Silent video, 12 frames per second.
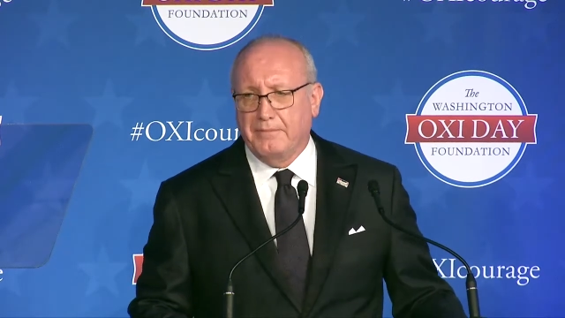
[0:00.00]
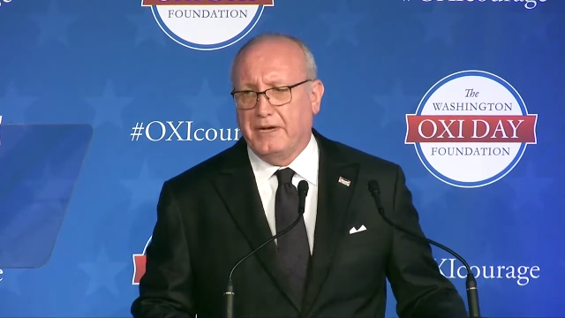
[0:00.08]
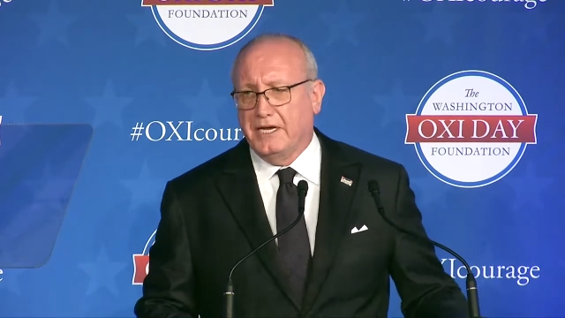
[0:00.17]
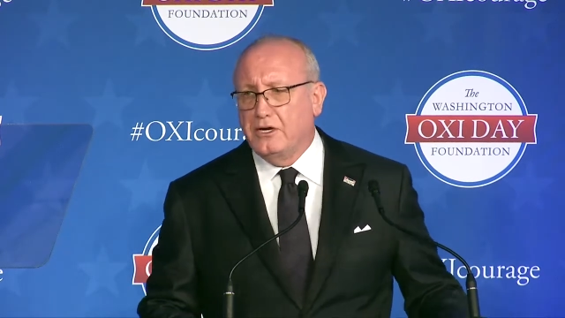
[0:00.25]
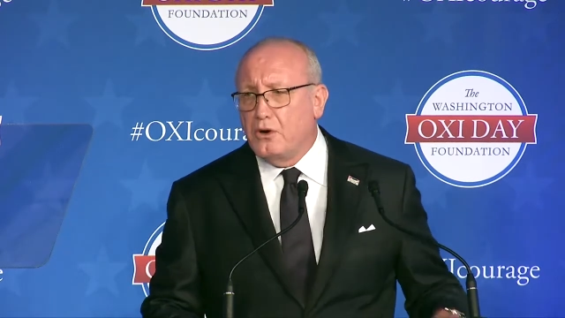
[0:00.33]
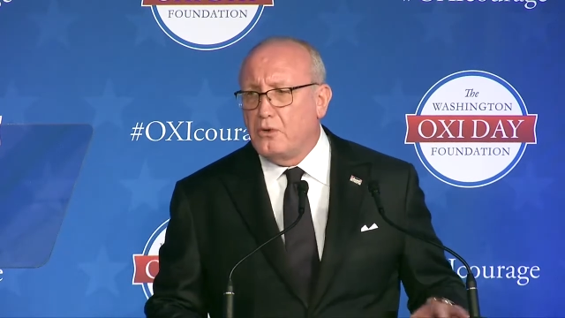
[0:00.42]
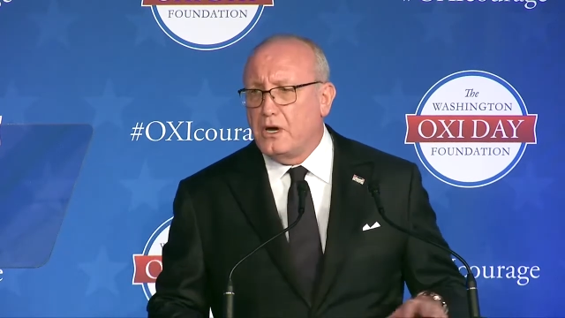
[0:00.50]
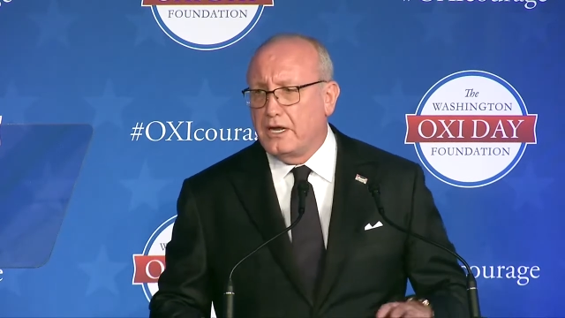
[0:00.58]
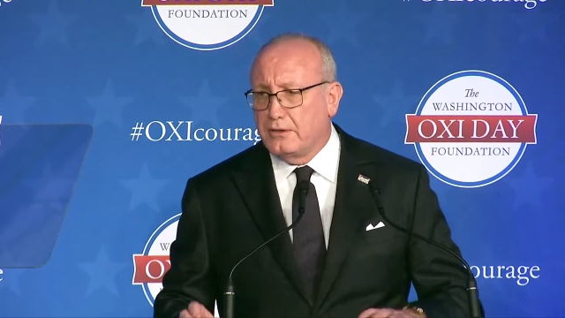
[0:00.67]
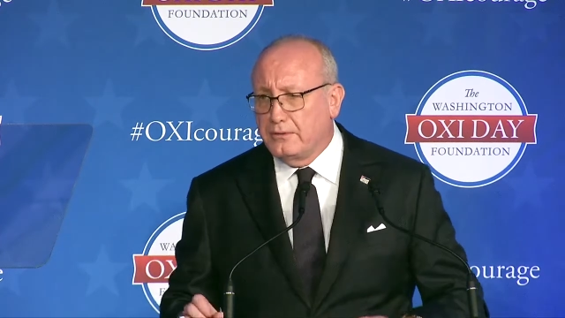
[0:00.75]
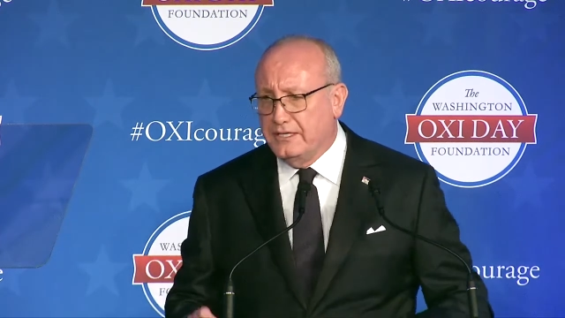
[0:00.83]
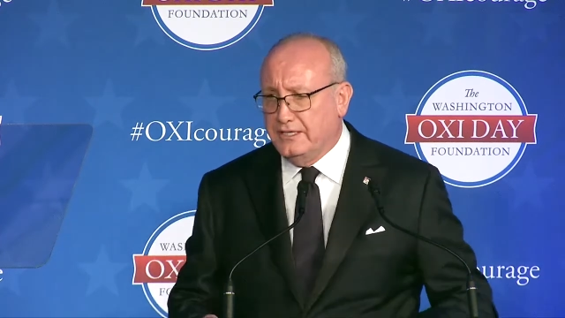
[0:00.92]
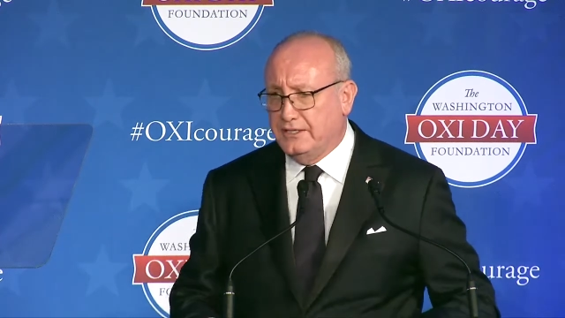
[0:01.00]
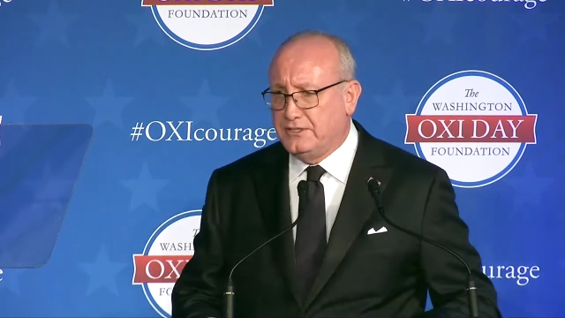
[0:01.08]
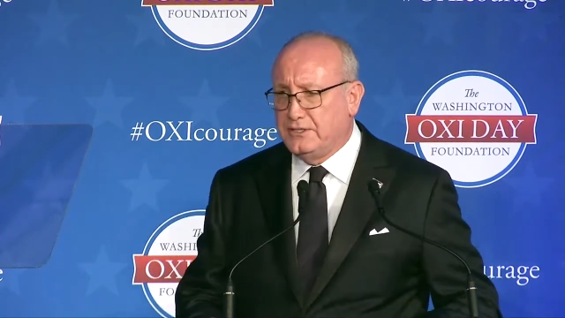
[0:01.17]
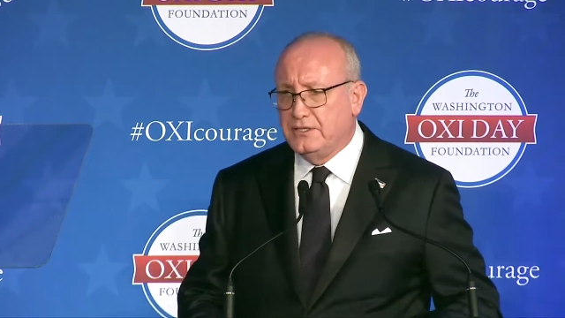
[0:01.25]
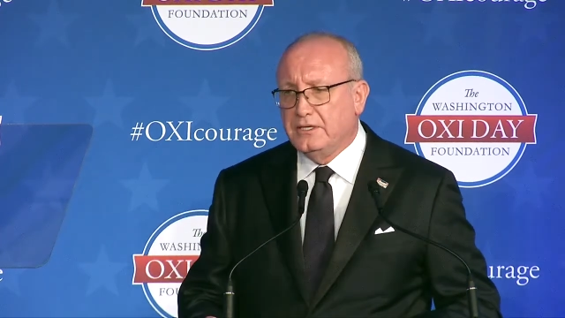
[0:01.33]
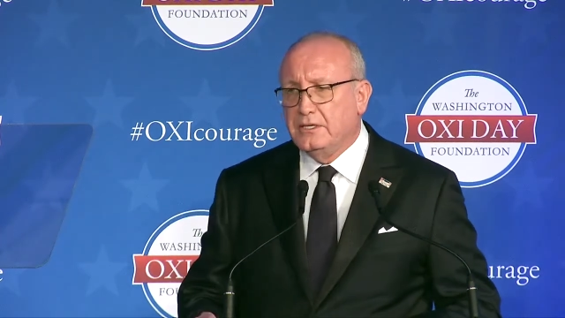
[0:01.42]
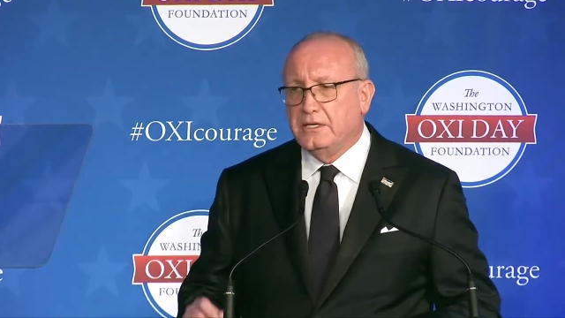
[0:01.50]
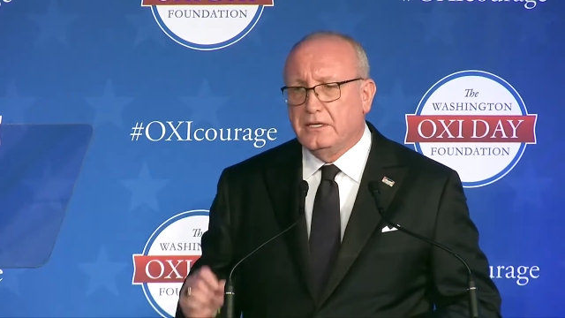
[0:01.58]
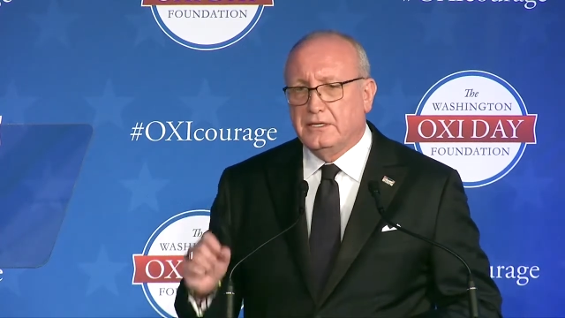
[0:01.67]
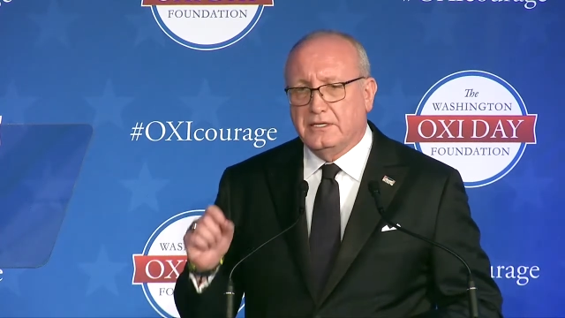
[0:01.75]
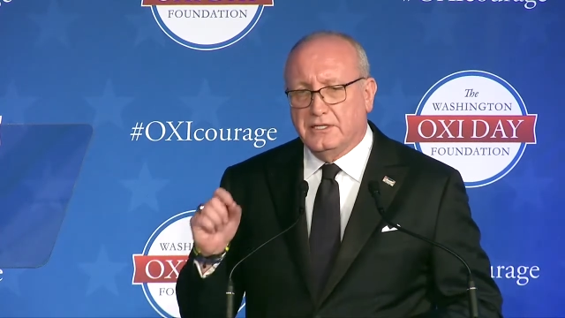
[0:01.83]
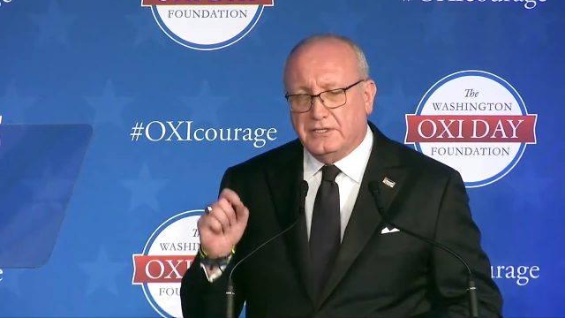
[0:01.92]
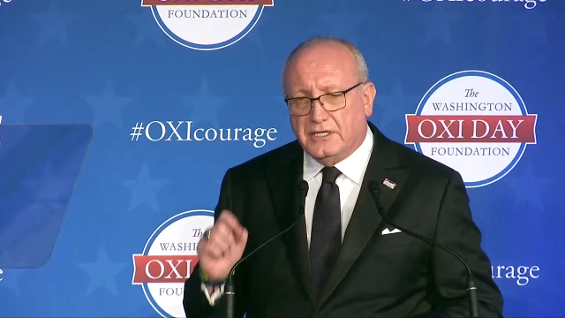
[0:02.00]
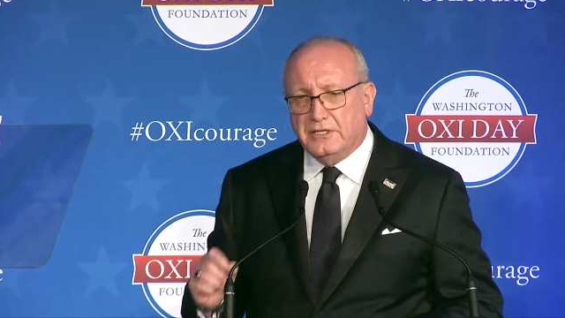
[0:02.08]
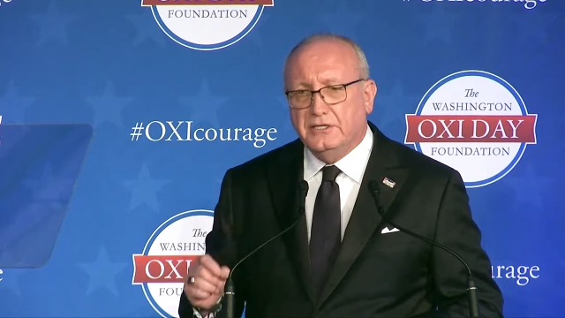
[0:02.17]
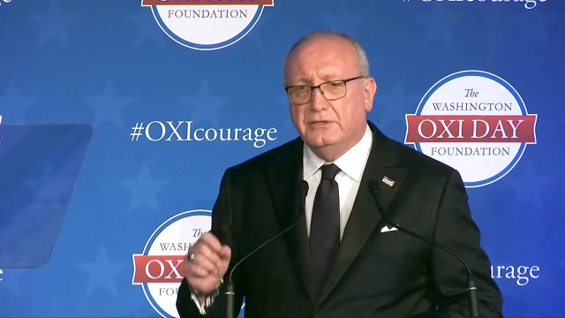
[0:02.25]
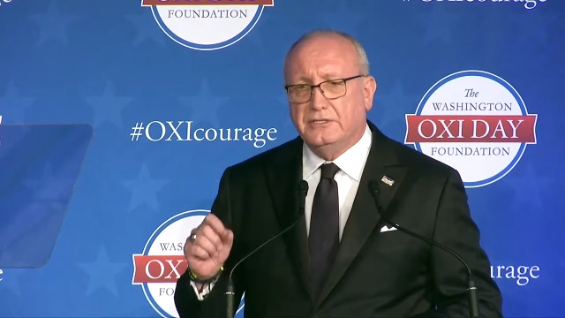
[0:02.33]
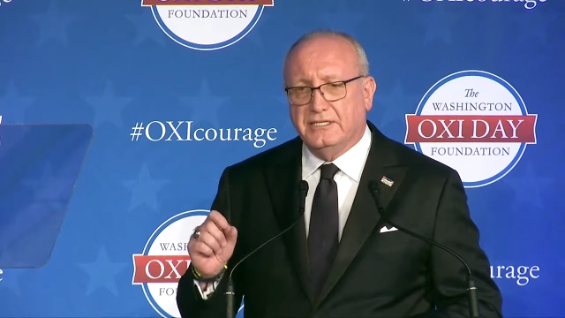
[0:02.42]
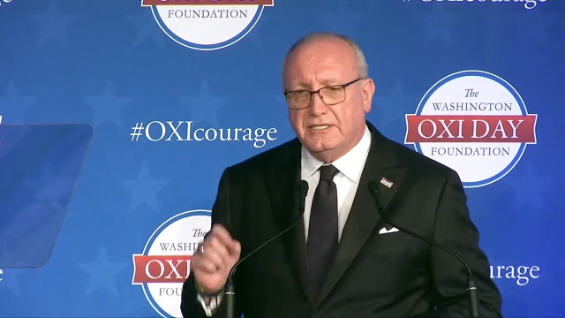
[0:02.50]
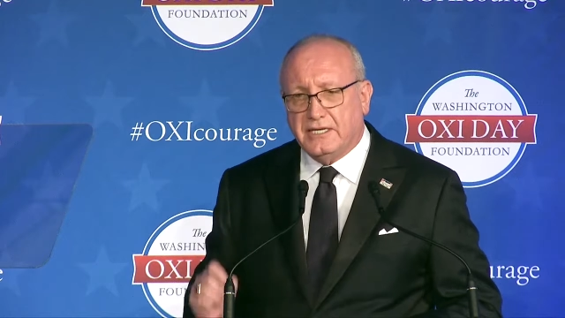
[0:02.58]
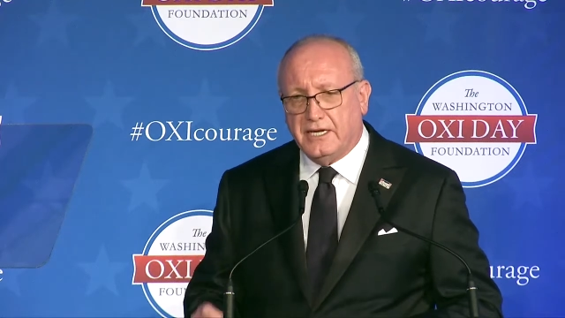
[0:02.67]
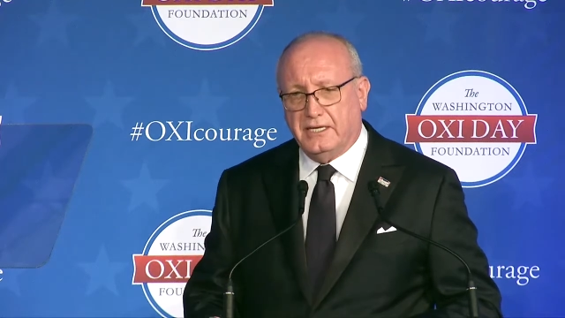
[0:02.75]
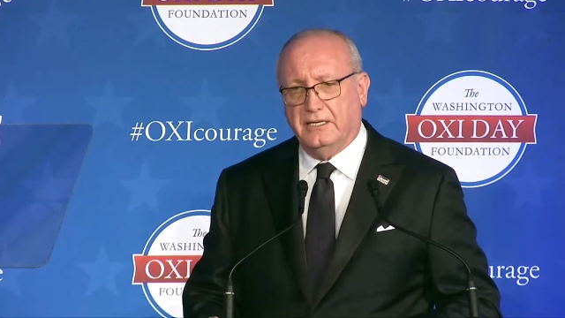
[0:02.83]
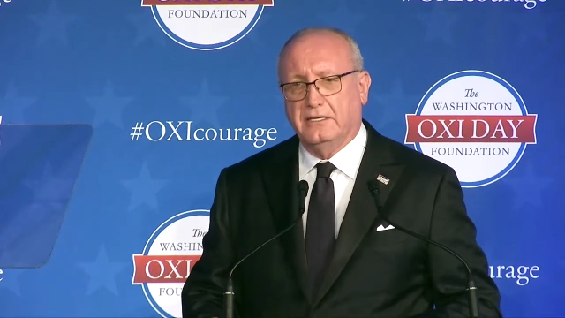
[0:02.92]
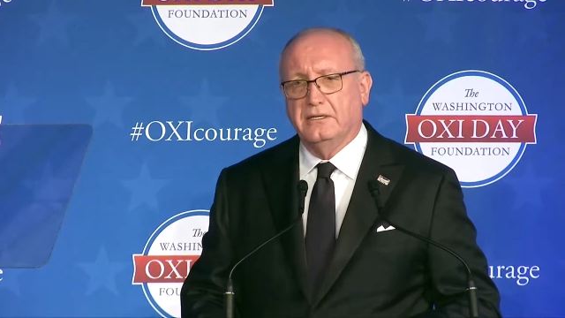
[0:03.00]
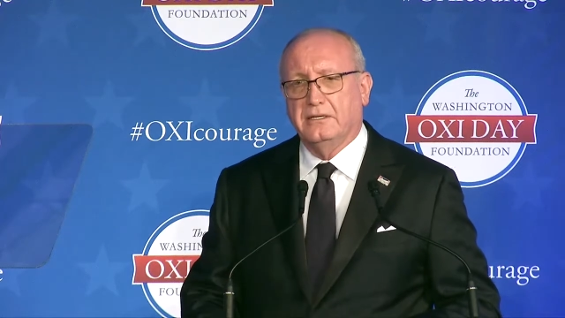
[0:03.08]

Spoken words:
my co-honorees continue to take